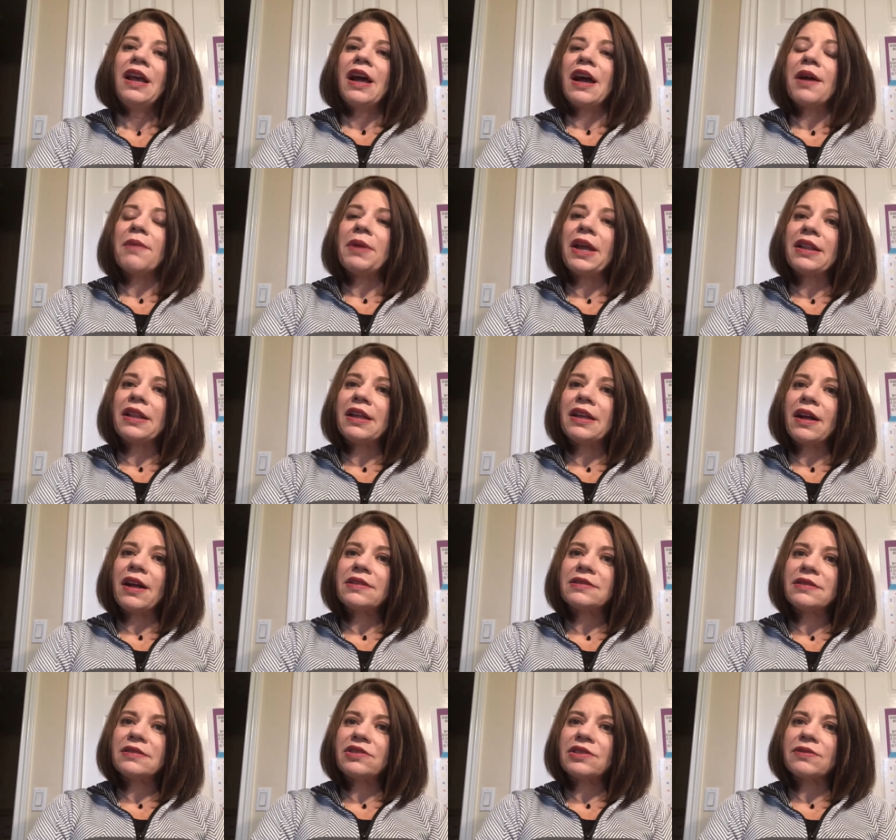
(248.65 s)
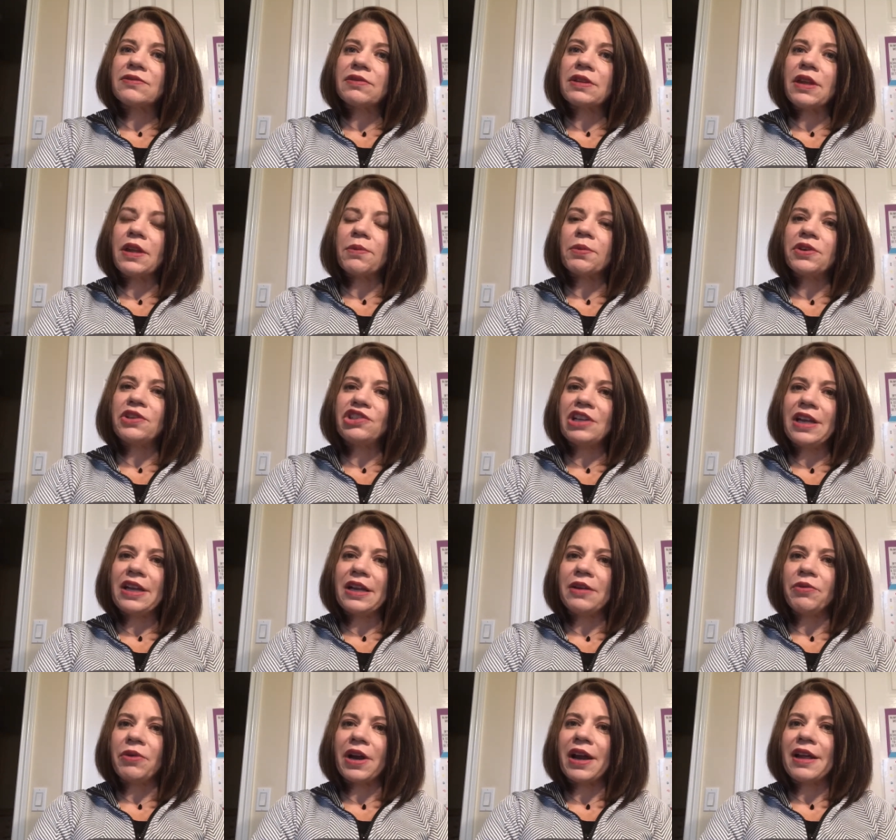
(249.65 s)
Um, and then also just really
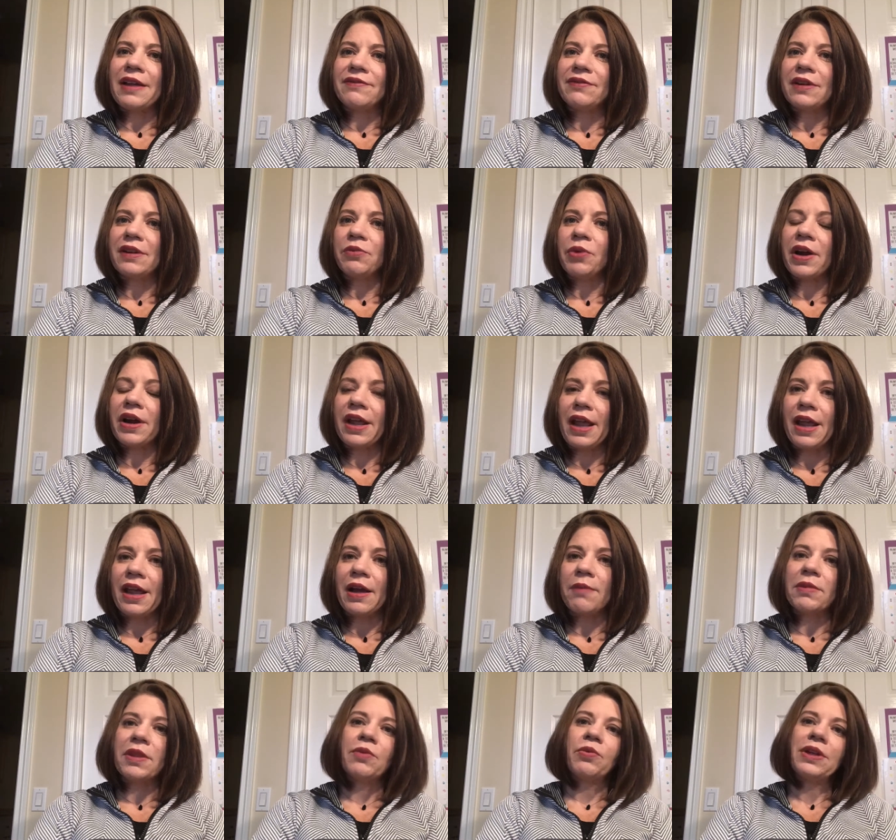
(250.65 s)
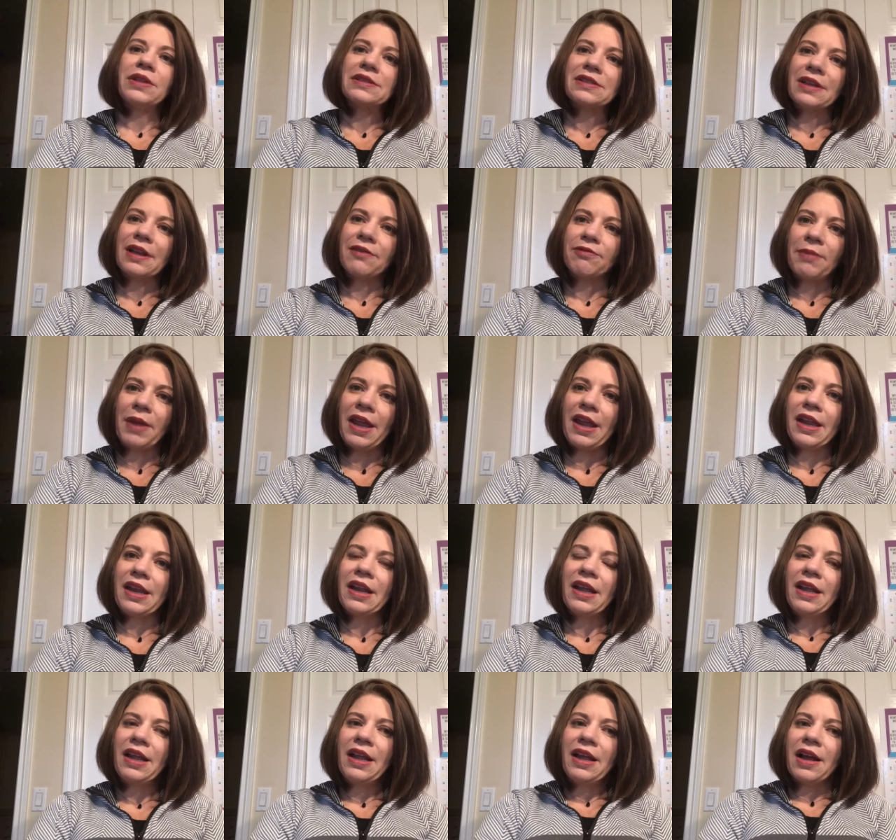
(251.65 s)
appreciating where I, where I am, the wins that I've
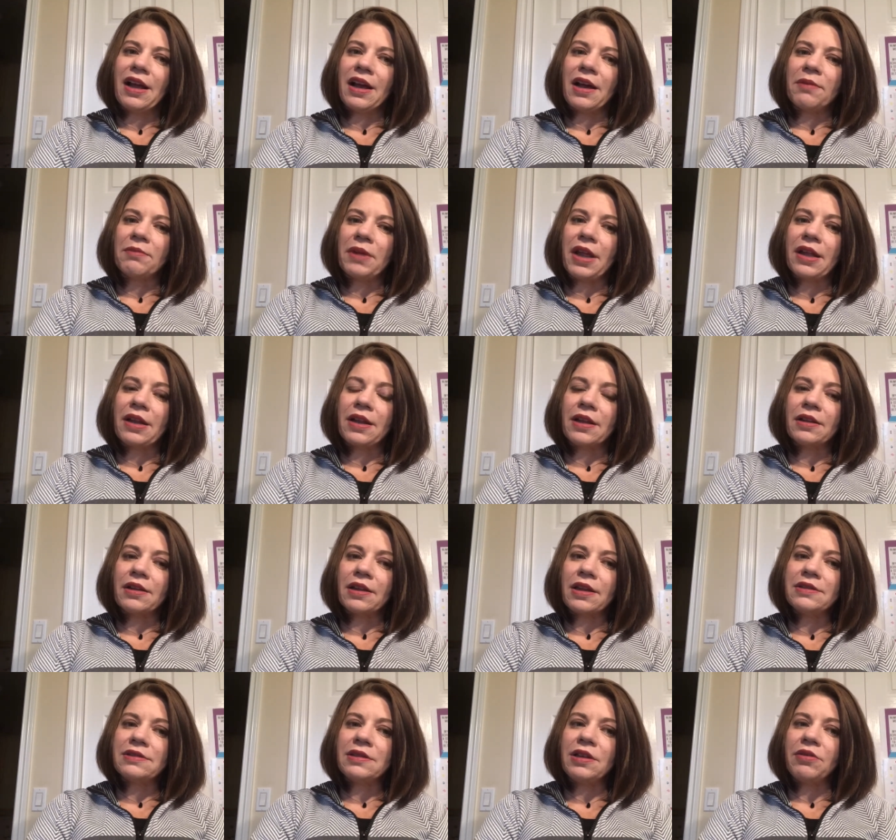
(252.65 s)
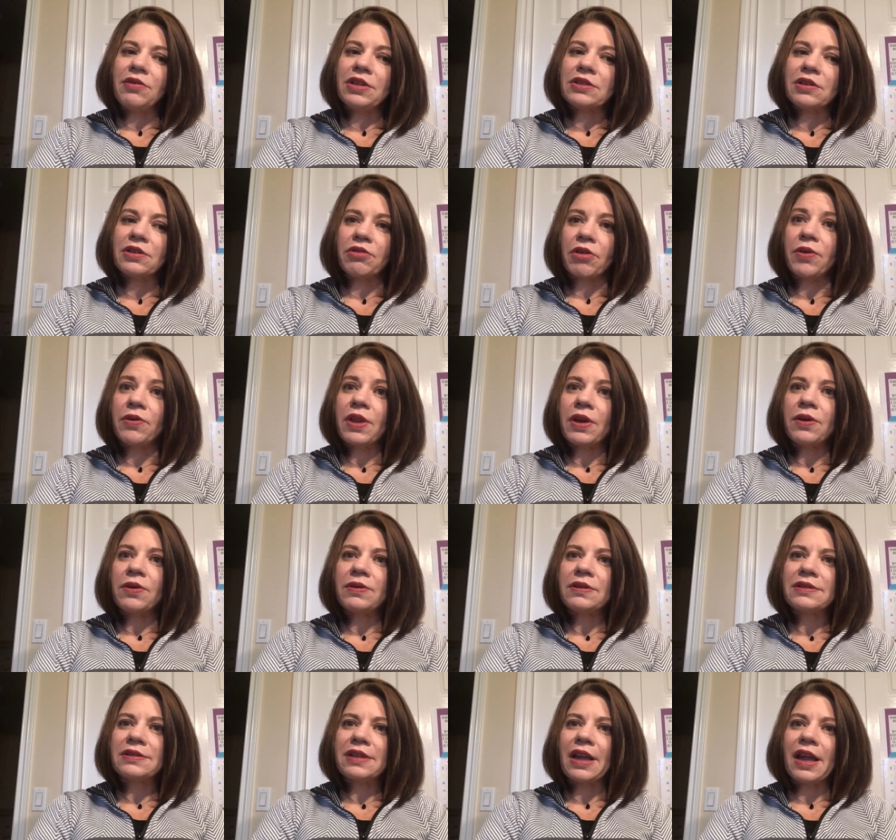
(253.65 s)
made, um, and then continuing to grow
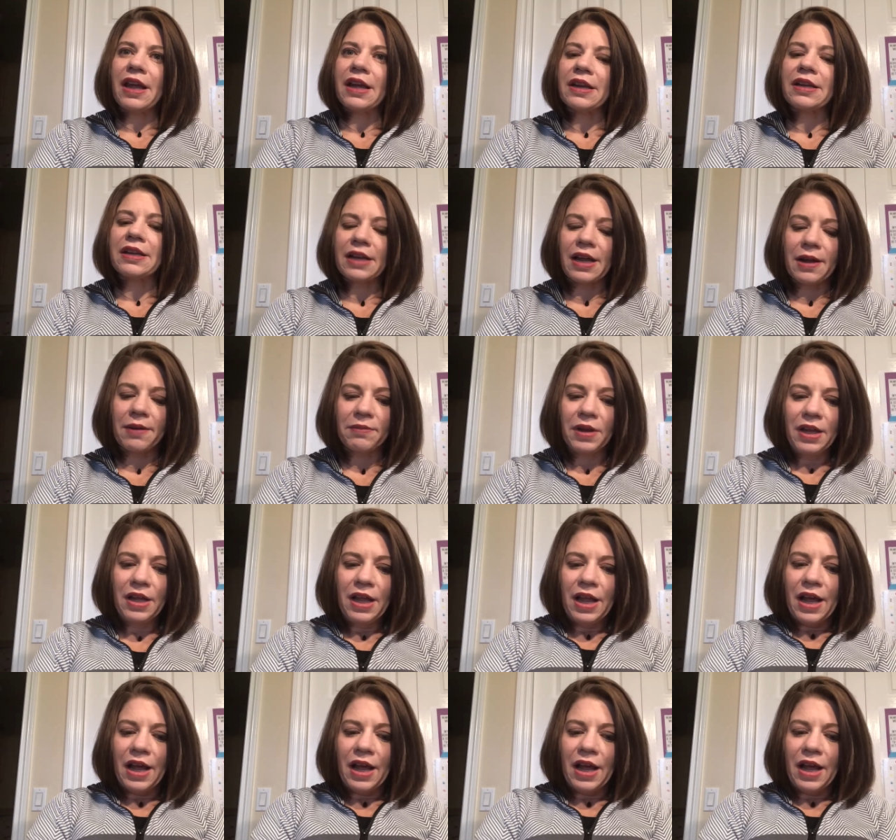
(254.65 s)
those. And, um,